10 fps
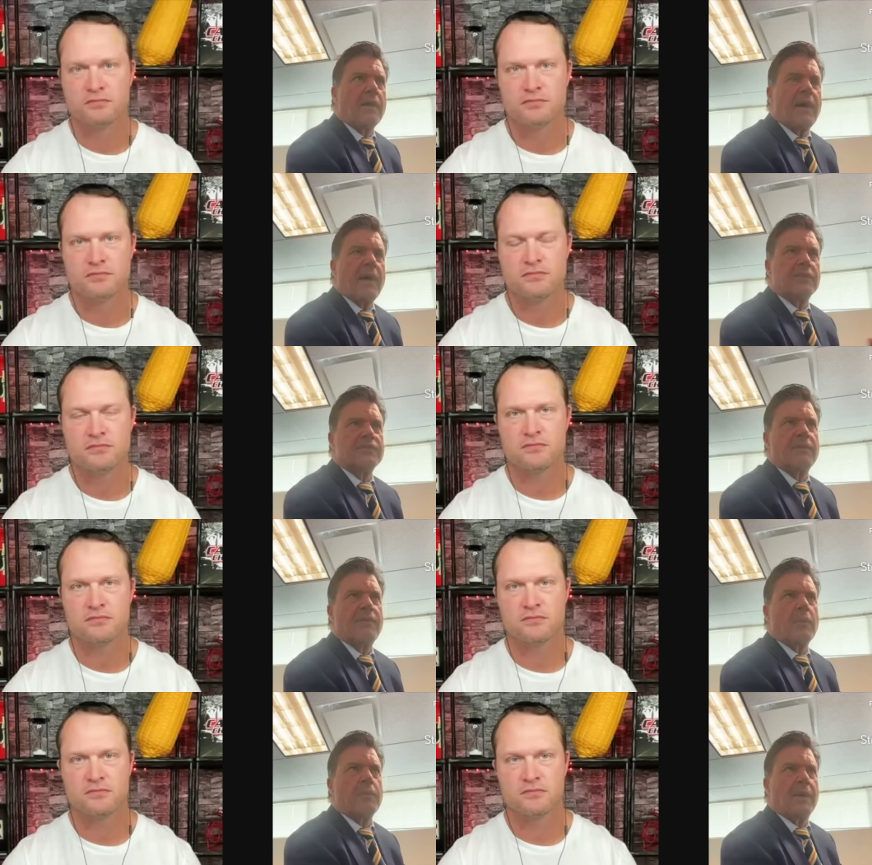Speaker 1: of that is
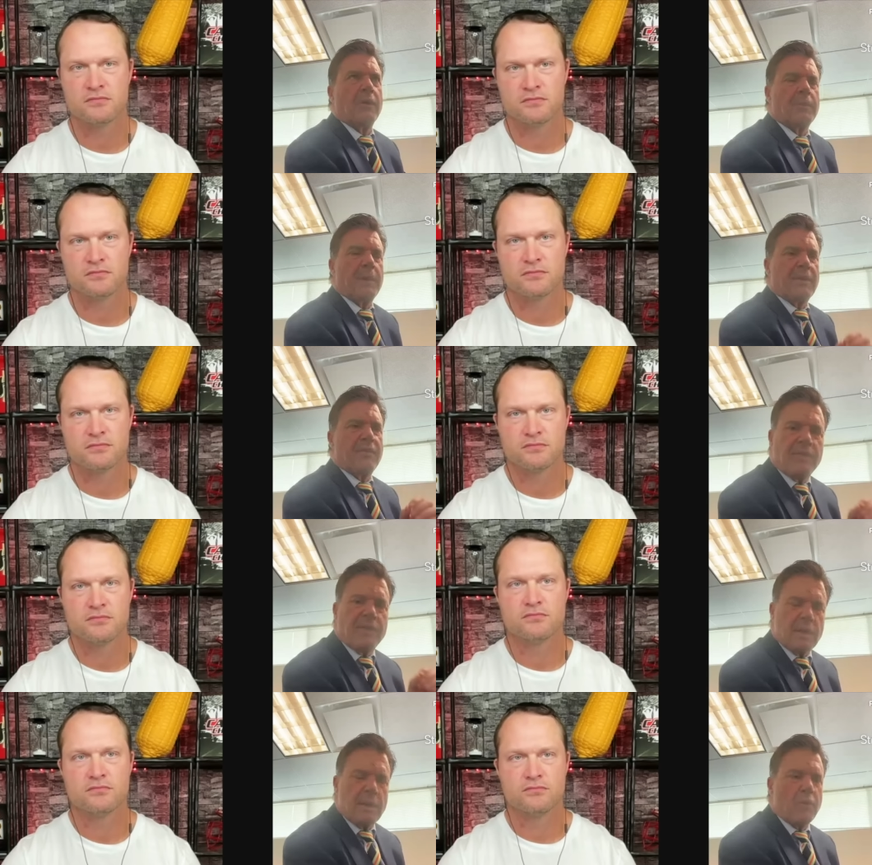developmental, but the, I
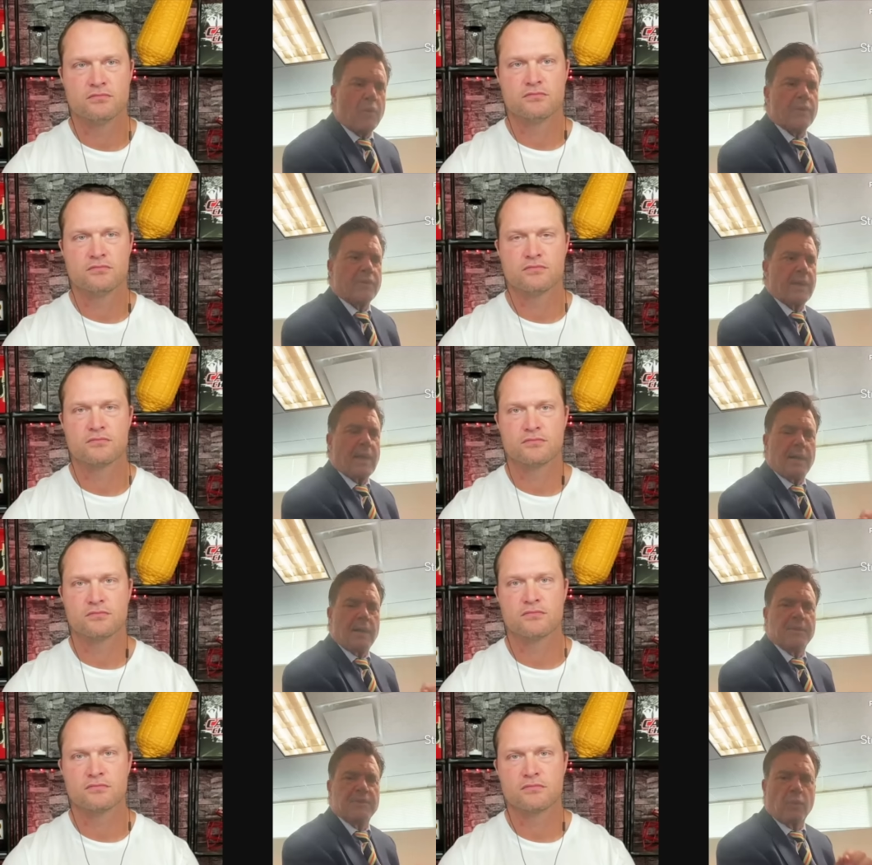think the important thing,
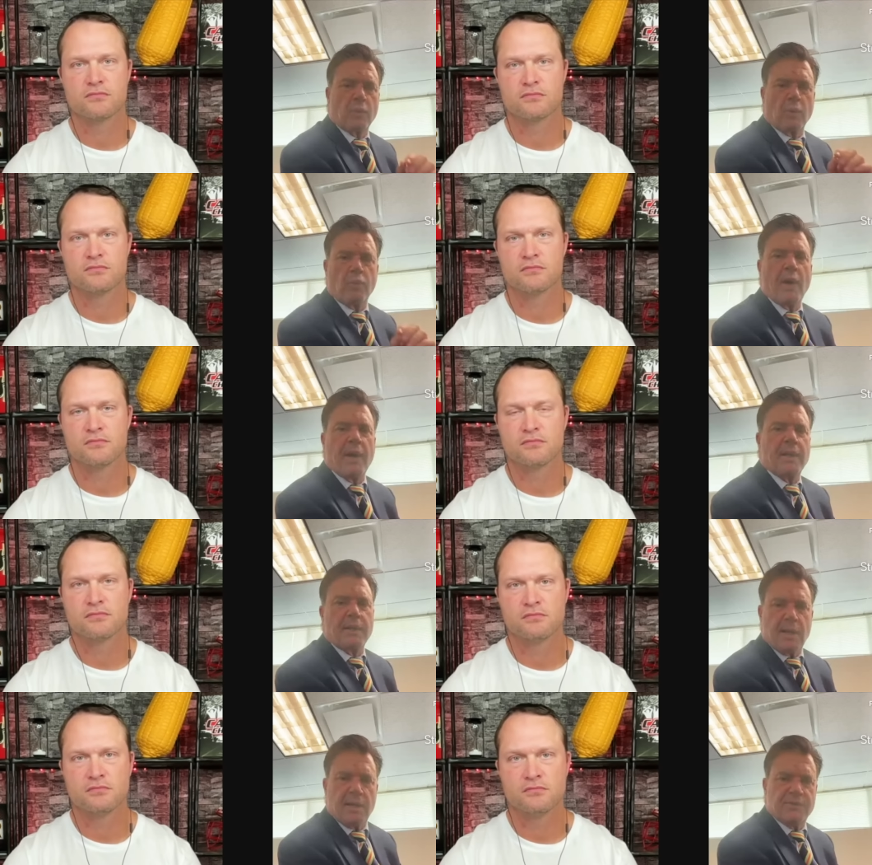Adam, is we're
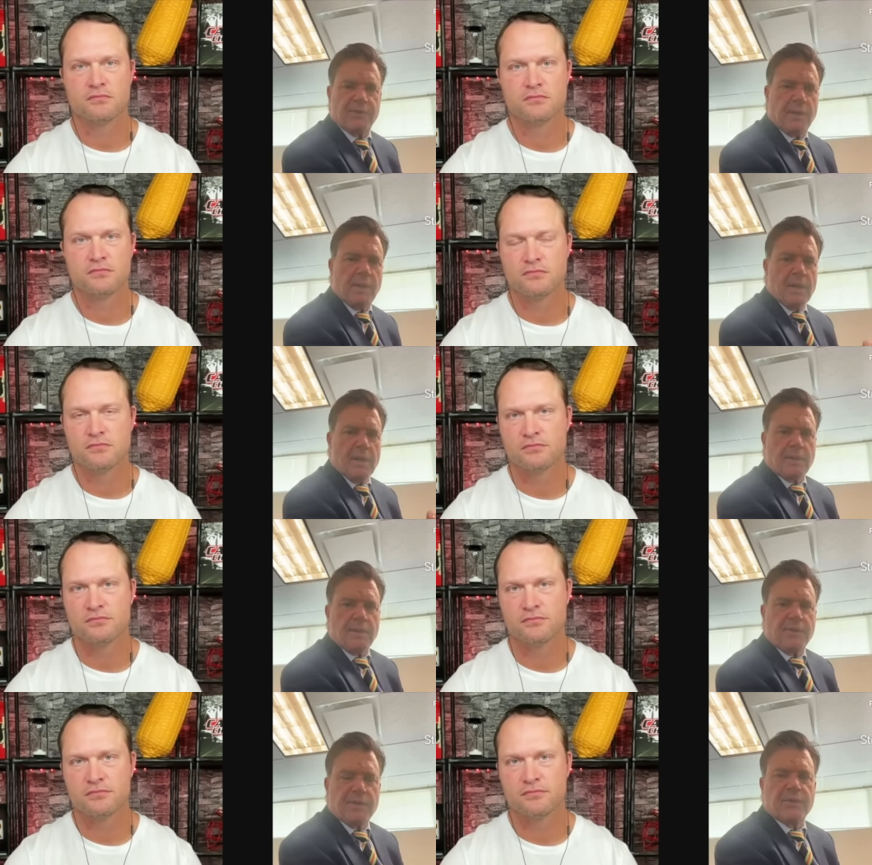recognizing
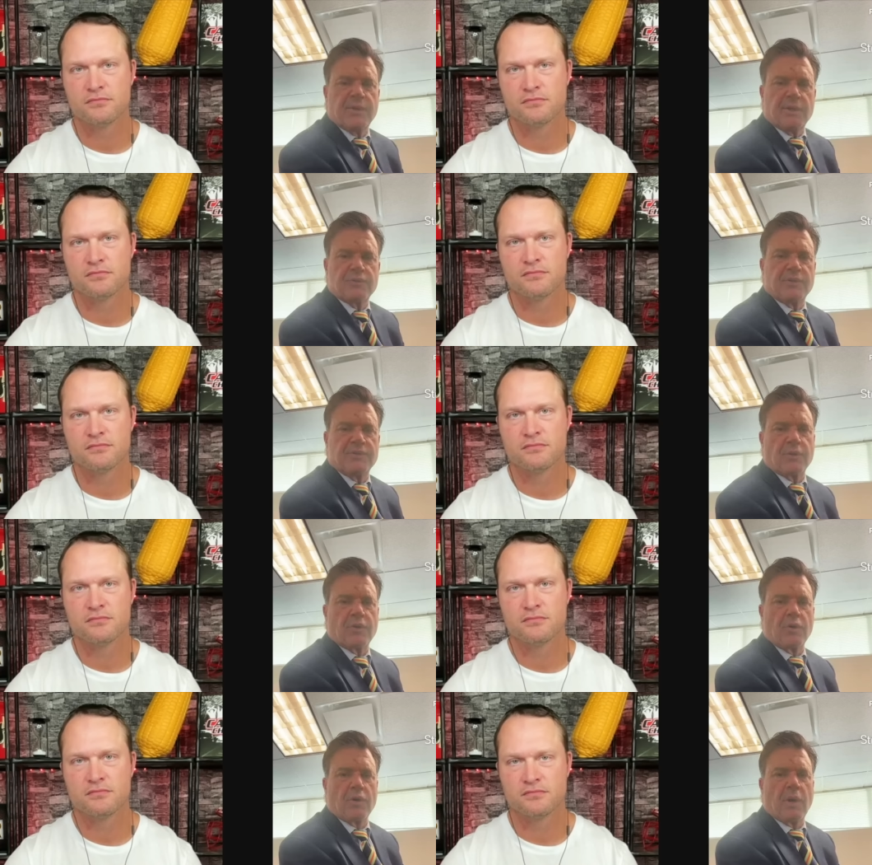that these injuries
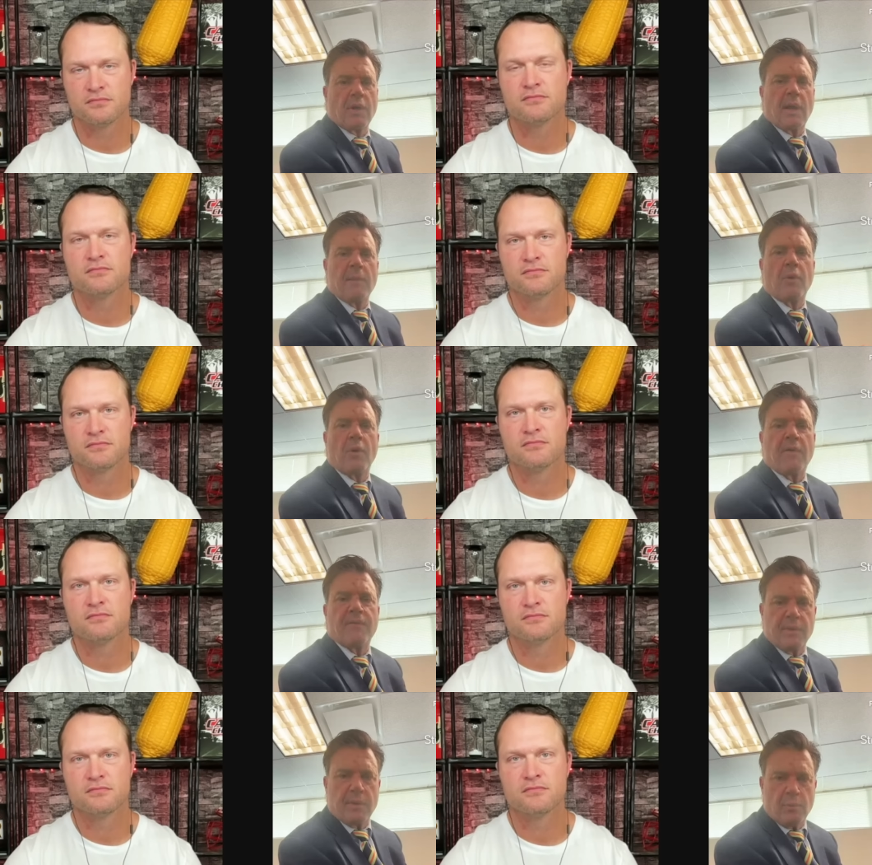occur a lot more
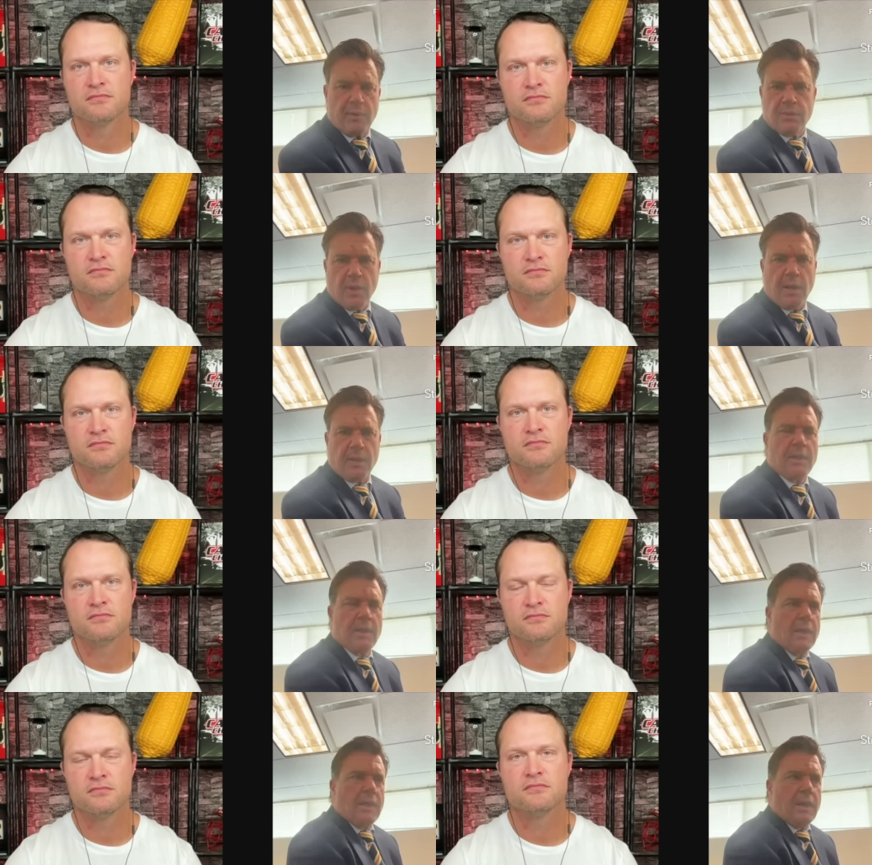often than we thought.
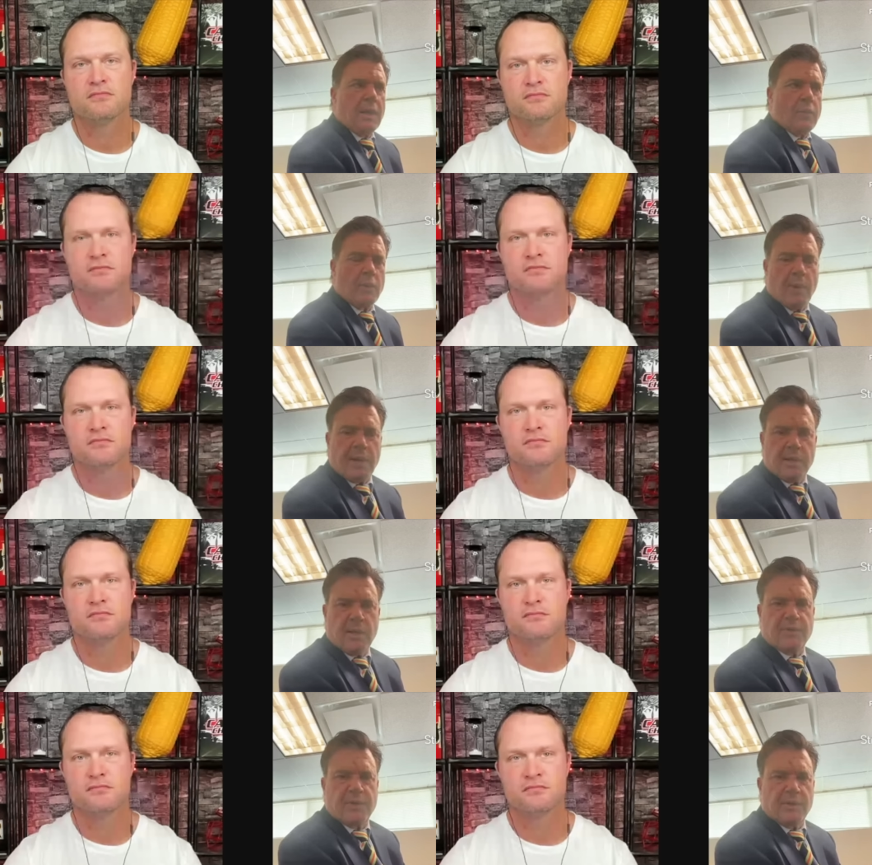Uh, we
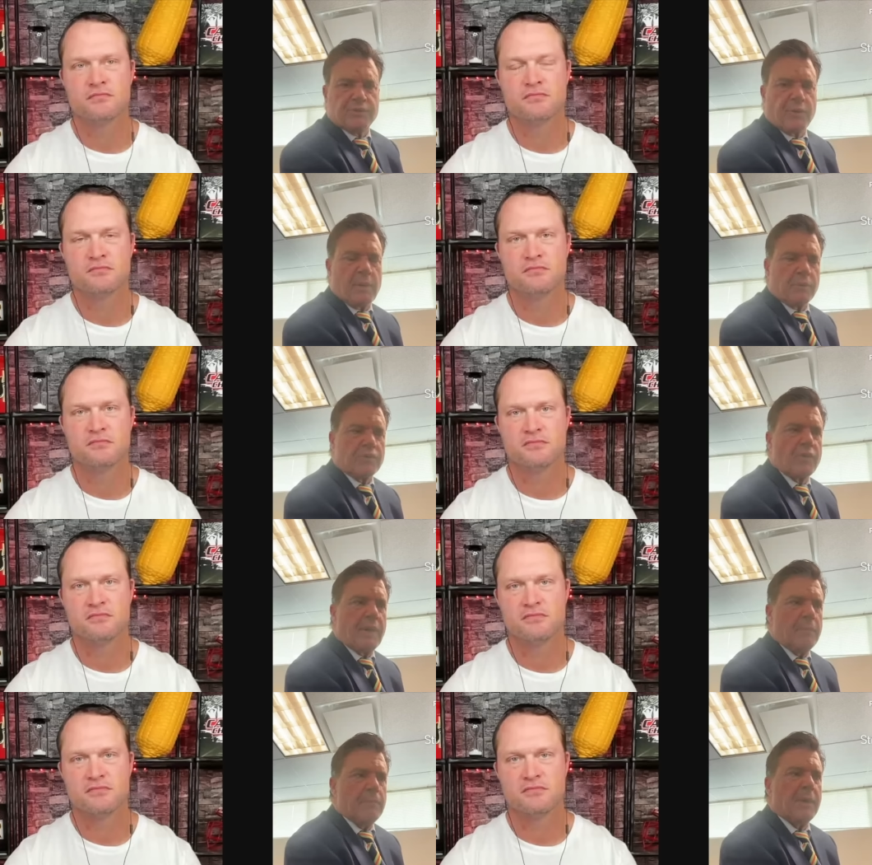recognize the injury and we're
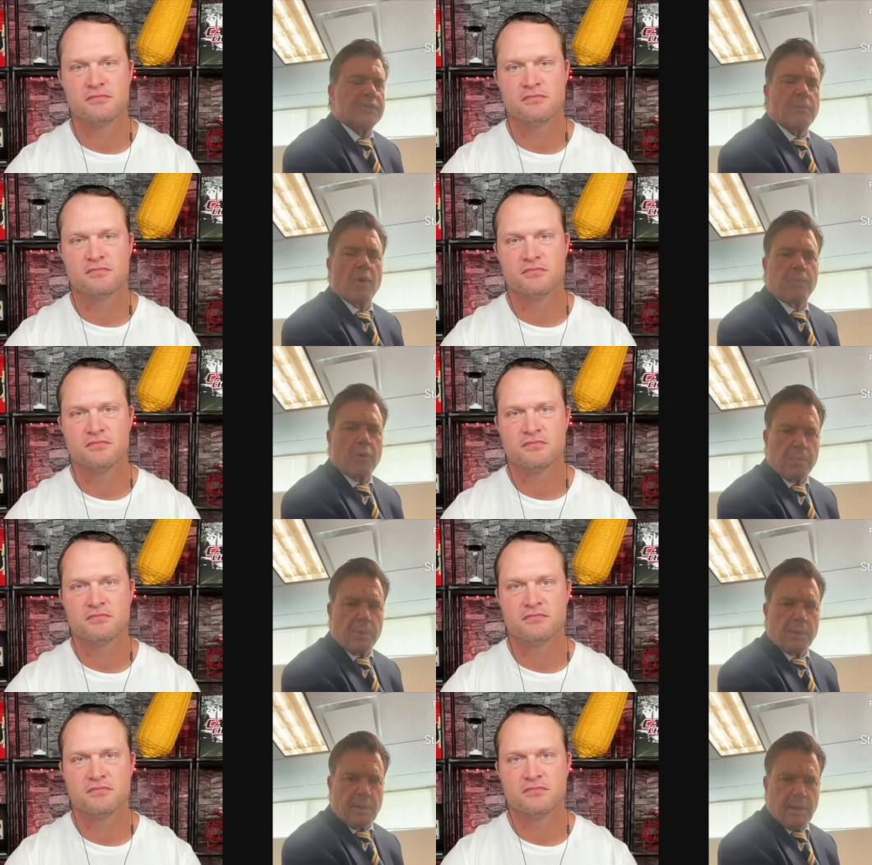treating it much more
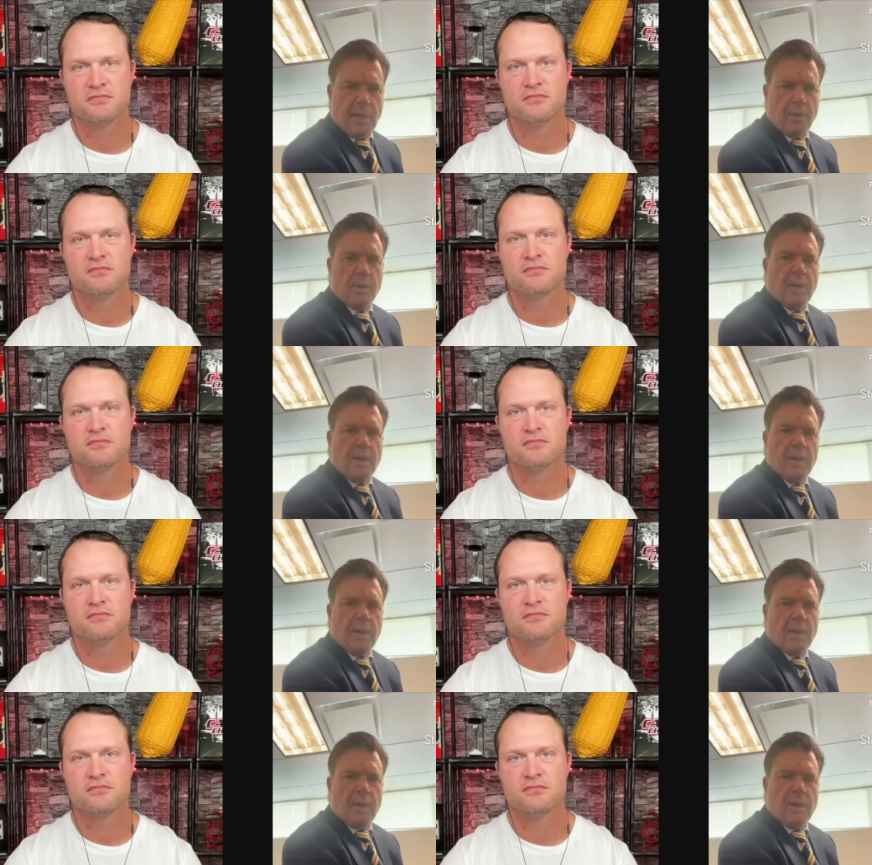appropriately now.